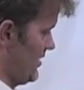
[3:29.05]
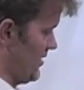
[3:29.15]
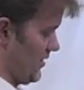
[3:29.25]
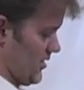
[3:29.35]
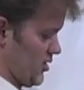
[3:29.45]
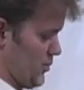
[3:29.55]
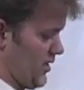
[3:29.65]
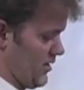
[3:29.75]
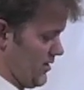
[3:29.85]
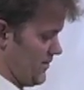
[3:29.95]
and then they
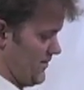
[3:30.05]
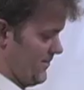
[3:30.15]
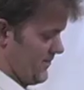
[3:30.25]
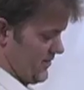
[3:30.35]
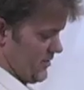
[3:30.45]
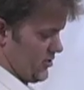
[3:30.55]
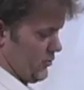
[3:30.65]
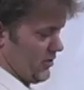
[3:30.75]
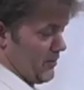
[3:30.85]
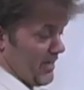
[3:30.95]
spin. So
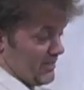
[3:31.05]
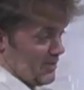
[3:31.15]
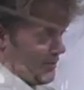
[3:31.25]
when the magnets